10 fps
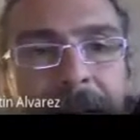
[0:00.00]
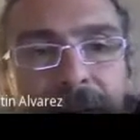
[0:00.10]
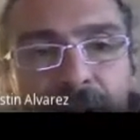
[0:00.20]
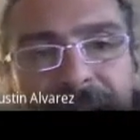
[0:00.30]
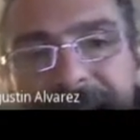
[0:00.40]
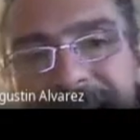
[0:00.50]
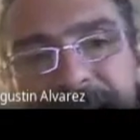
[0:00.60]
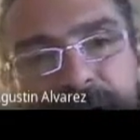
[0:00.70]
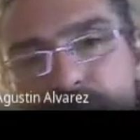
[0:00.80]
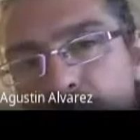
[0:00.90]
So here
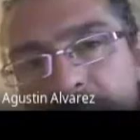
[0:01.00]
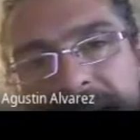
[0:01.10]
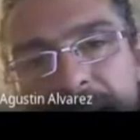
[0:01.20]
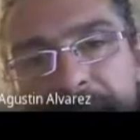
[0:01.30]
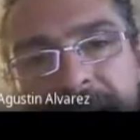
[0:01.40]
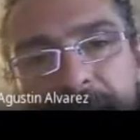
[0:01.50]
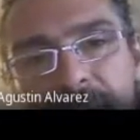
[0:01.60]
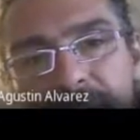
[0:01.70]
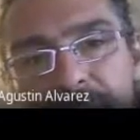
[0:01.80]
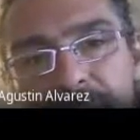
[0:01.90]
is two
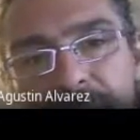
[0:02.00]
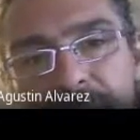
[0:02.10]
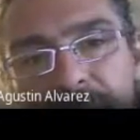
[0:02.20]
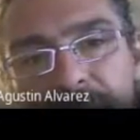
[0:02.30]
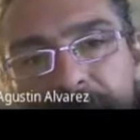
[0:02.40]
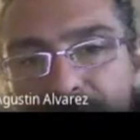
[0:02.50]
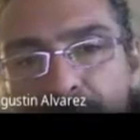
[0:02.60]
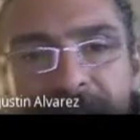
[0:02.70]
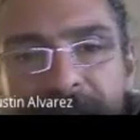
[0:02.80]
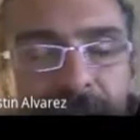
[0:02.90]
experiments with different
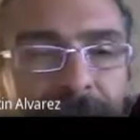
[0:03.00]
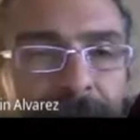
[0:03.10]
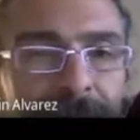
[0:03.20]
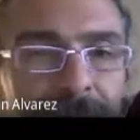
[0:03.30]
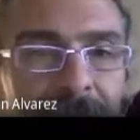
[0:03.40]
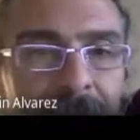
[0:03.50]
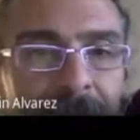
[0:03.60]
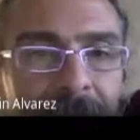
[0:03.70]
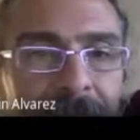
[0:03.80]
perturbation